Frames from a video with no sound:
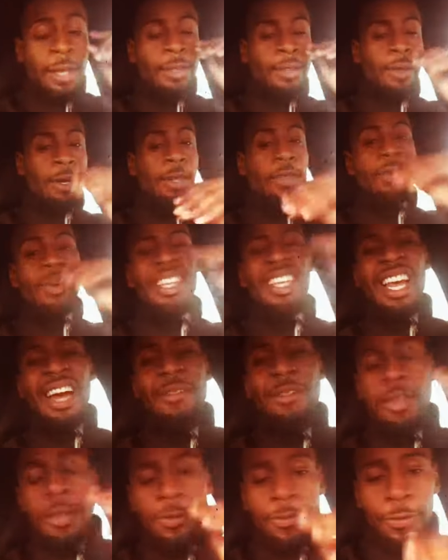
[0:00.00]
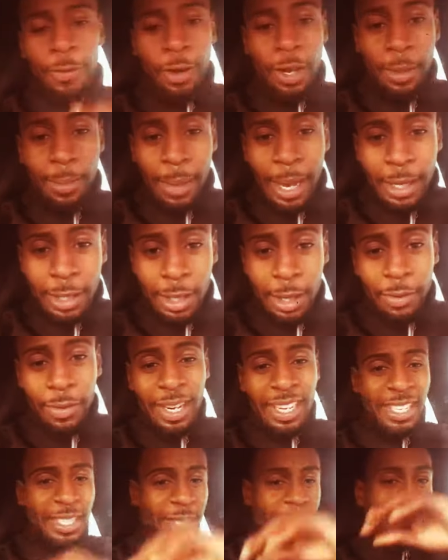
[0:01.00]
33 levels of Freemasonry.
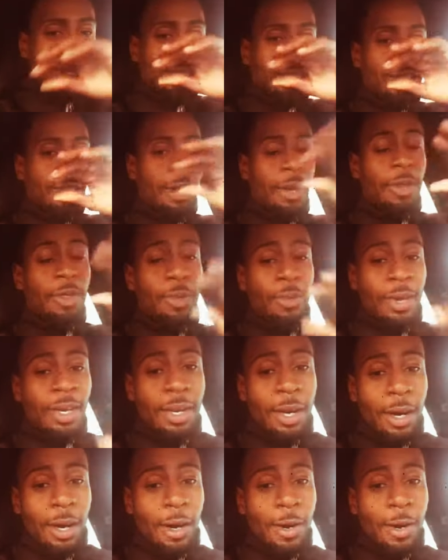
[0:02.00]
There's 33